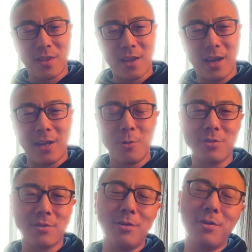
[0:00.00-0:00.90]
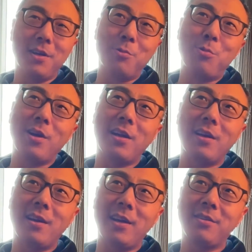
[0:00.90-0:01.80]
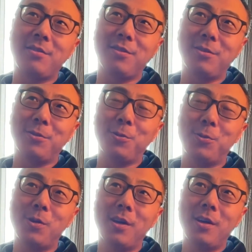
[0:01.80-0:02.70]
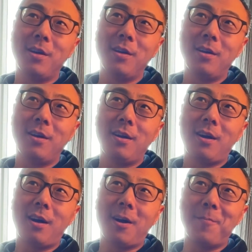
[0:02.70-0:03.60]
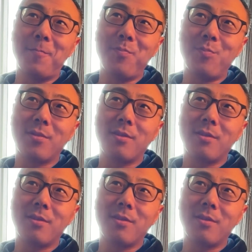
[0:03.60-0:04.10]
And also it really linked to um,